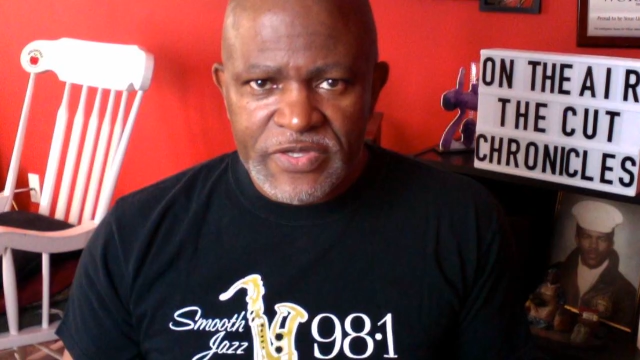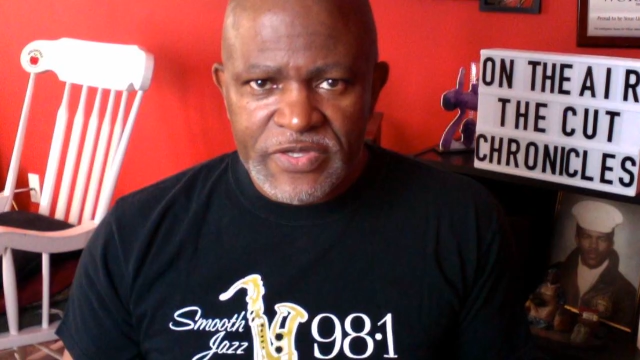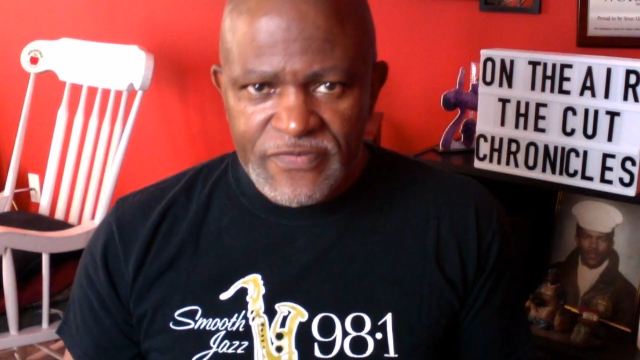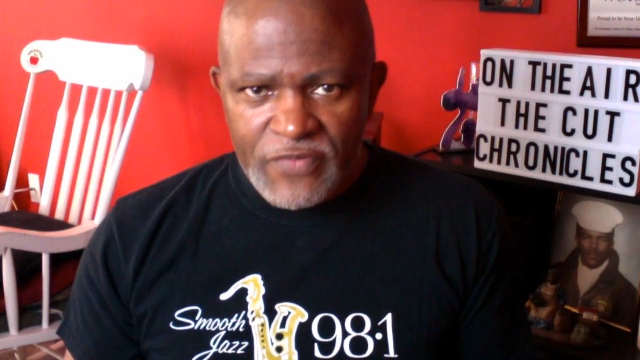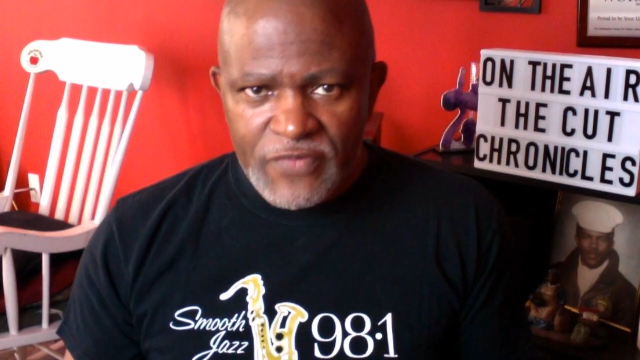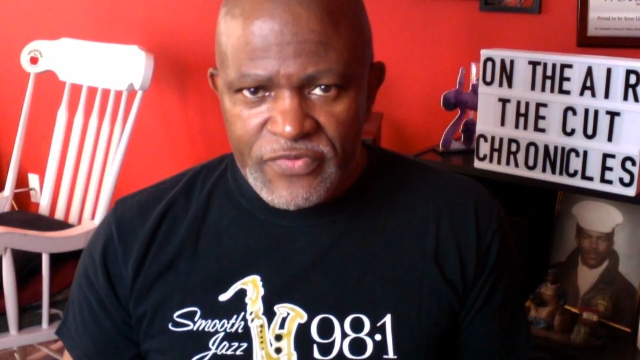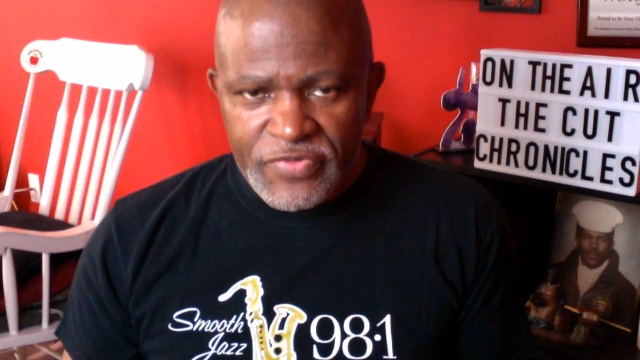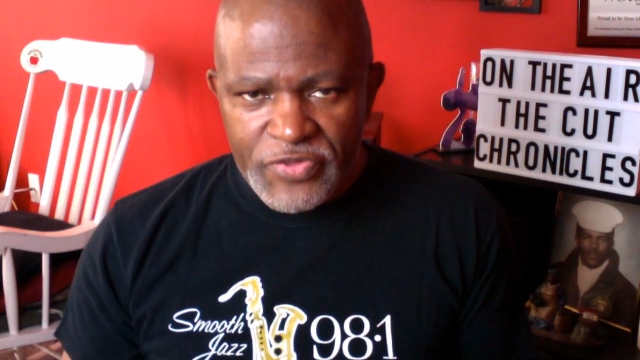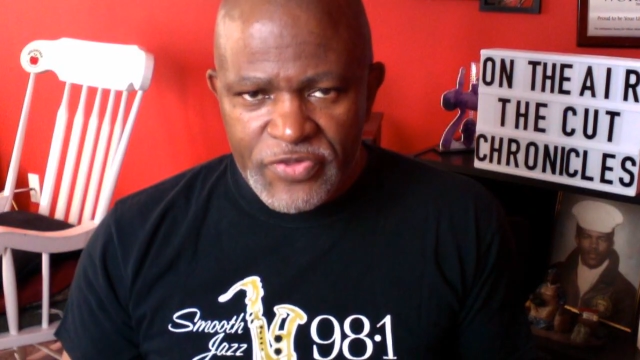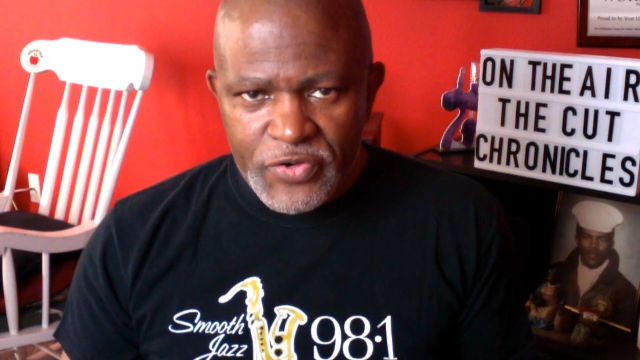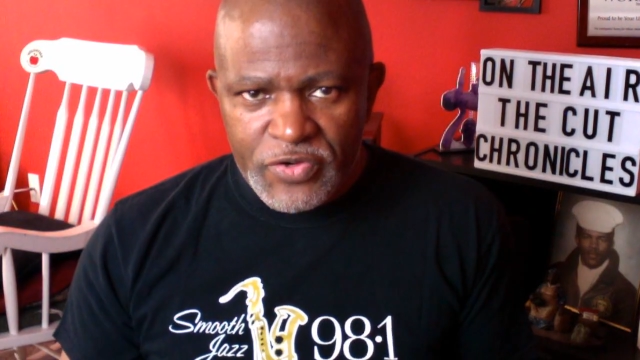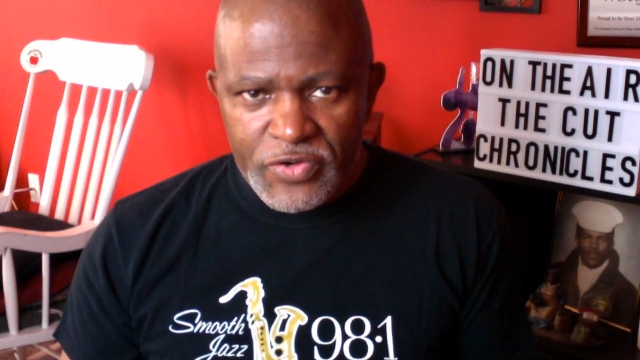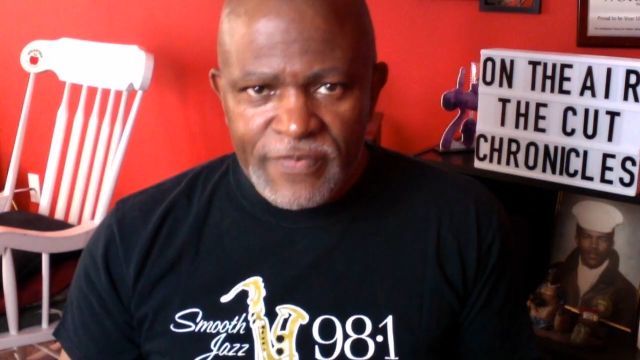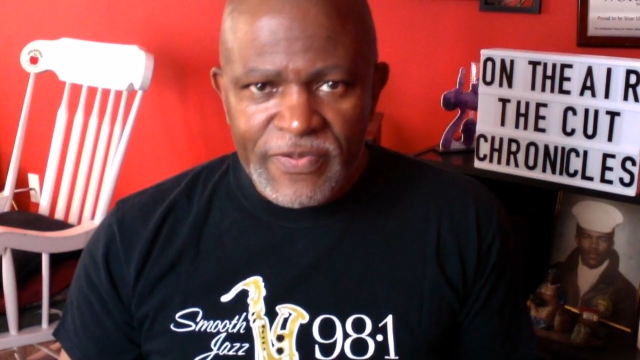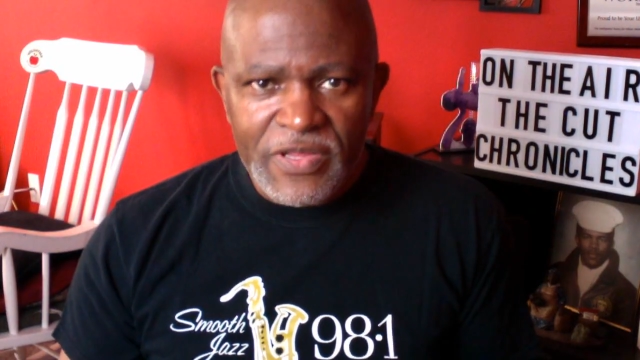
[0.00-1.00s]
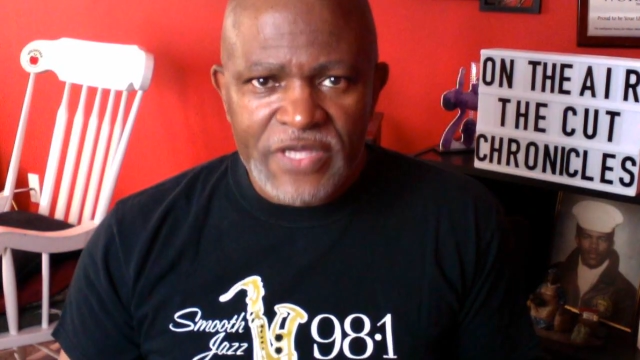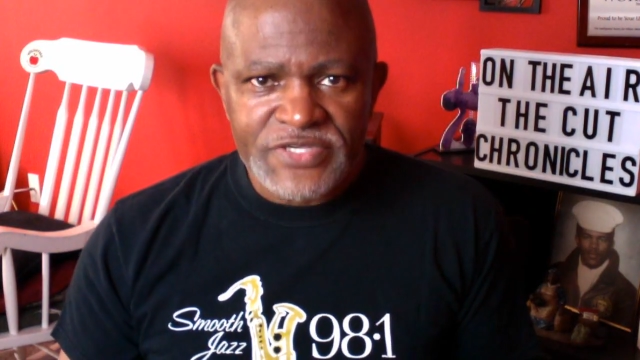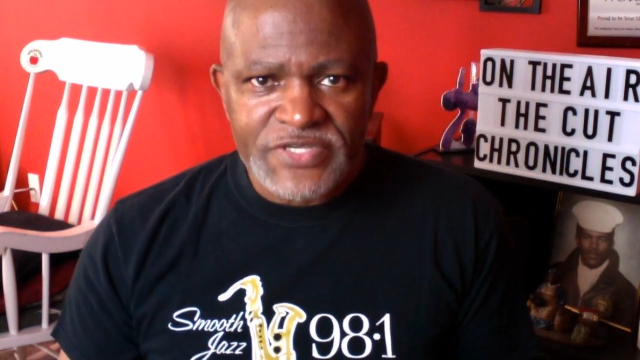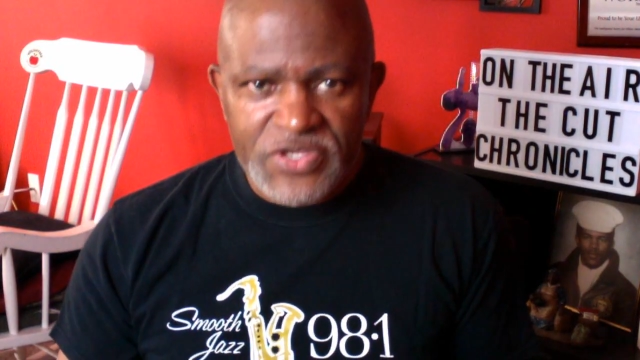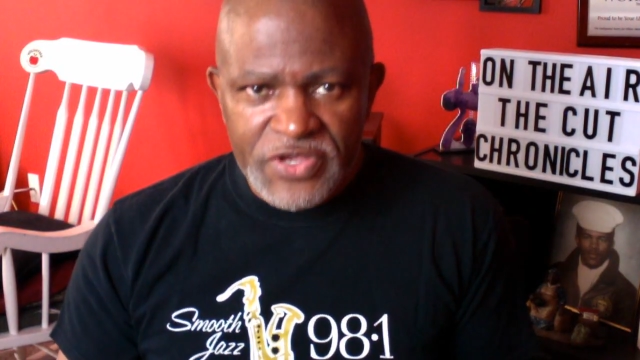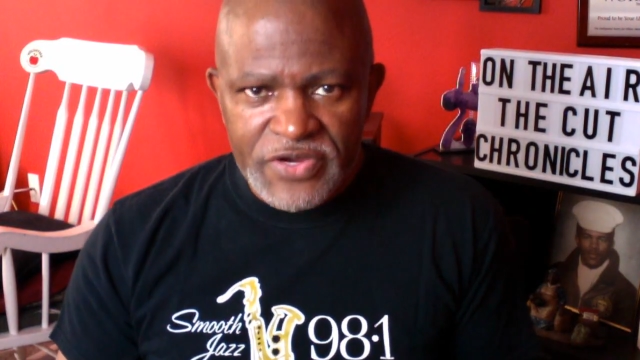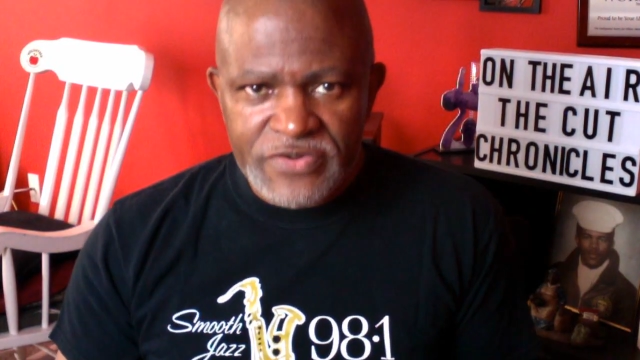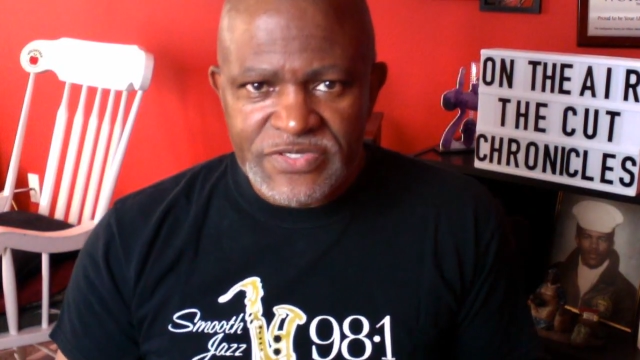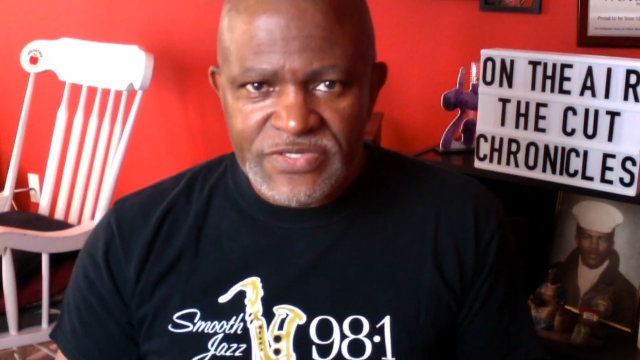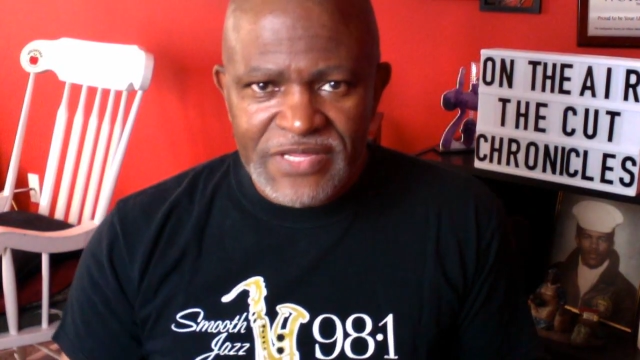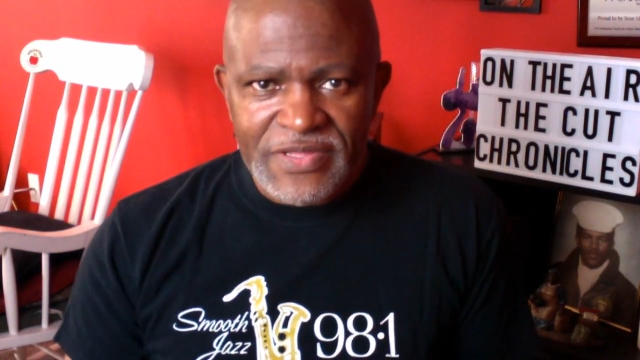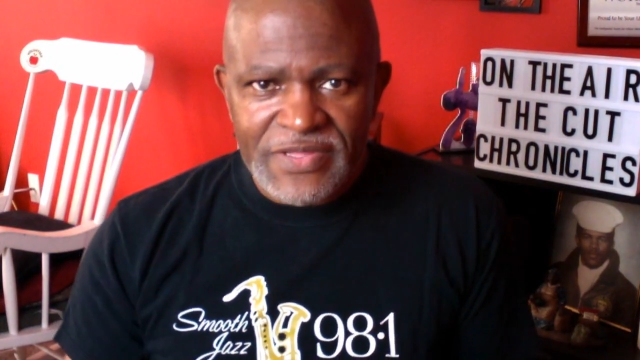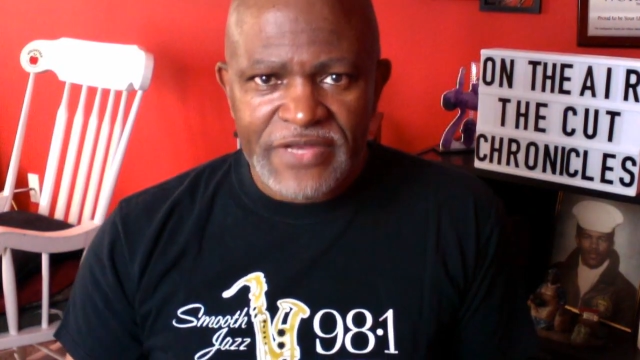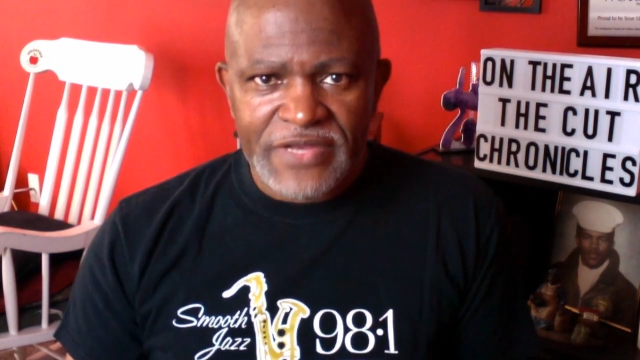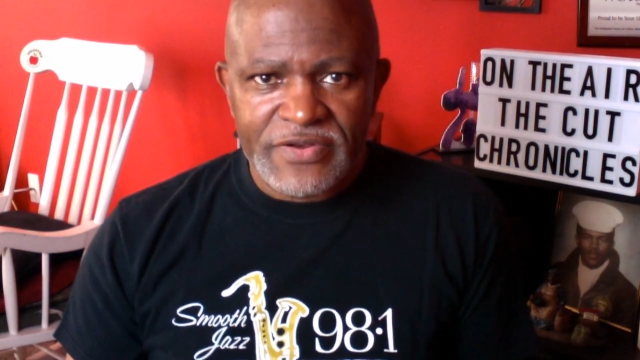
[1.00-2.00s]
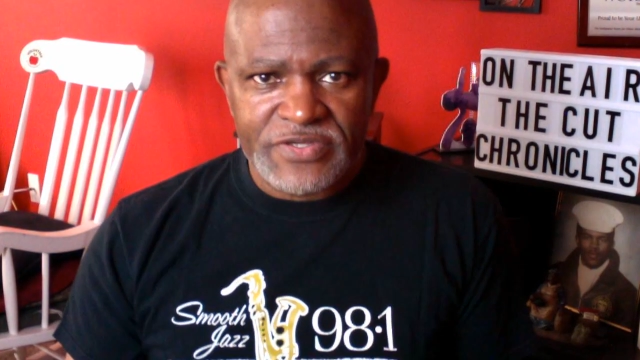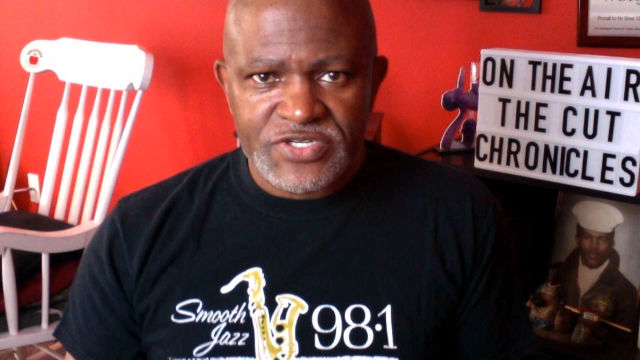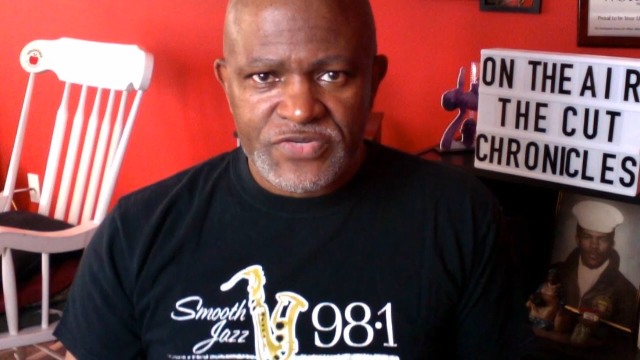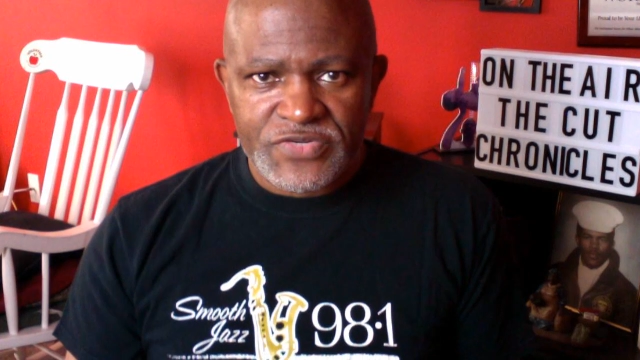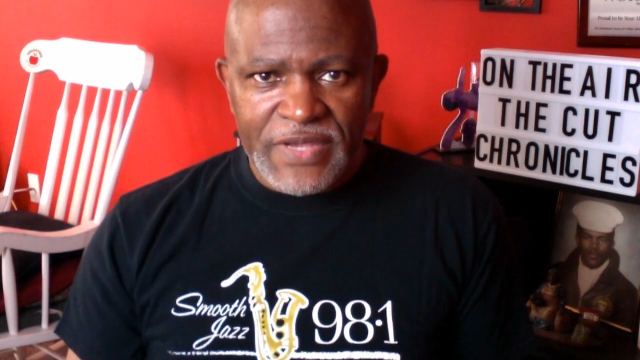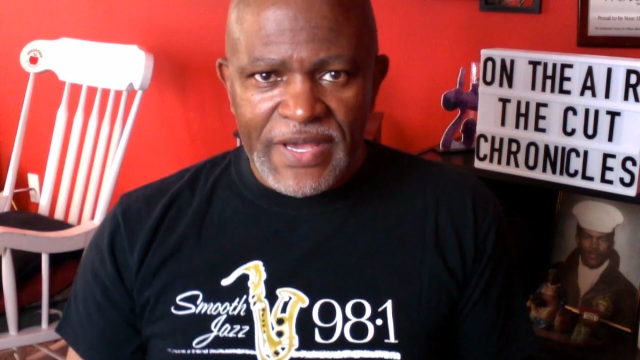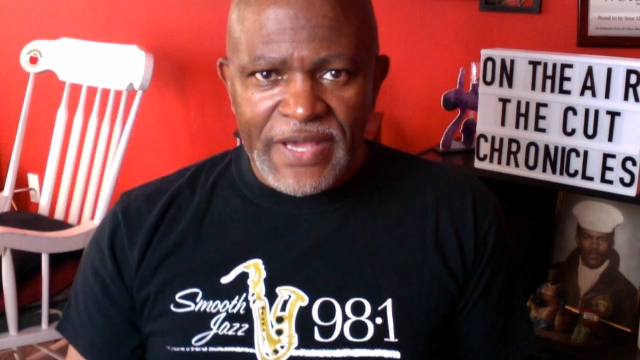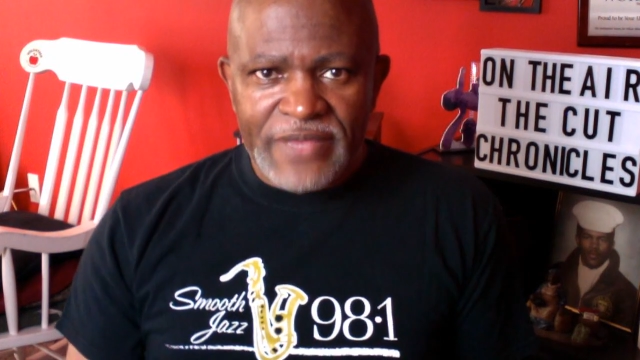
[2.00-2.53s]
of over 30 plus years in the industry,